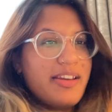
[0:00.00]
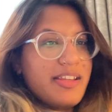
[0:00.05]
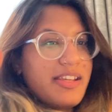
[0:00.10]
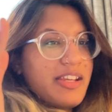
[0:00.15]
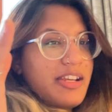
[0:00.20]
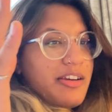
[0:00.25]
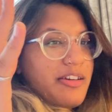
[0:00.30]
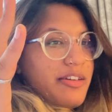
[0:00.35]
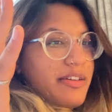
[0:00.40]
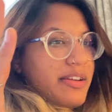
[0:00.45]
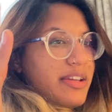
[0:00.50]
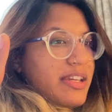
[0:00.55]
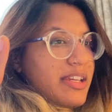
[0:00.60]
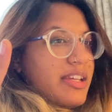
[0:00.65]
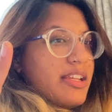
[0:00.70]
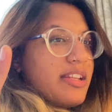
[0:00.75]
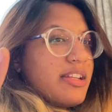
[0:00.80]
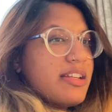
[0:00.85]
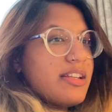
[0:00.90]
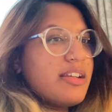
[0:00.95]
here
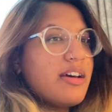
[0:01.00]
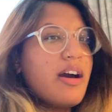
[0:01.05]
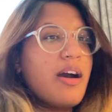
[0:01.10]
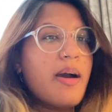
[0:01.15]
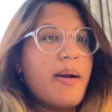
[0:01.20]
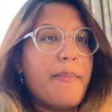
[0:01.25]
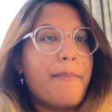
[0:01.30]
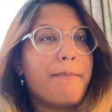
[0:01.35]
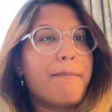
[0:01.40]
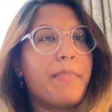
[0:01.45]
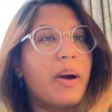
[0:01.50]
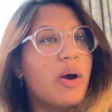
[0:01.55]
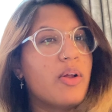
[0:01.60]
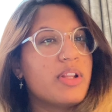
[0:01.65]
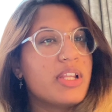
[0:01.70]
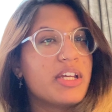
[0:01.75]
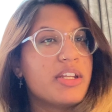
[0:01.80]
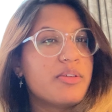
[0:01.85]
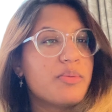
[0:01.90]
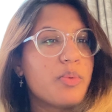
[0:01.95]
in um,
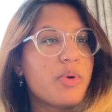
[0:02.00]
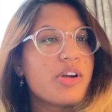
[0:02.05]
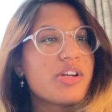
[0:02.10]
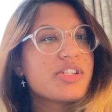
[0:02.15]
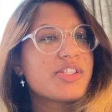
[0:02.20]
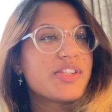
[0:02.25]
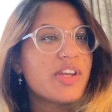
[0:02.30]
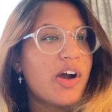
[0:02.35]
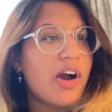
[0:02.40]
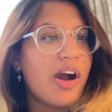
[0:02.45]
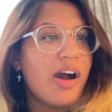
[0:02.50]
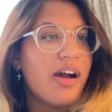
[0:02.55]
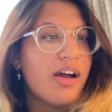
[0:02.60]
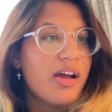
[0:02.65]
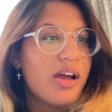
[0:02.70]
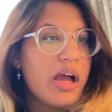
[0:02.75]
Poland, Warsaw.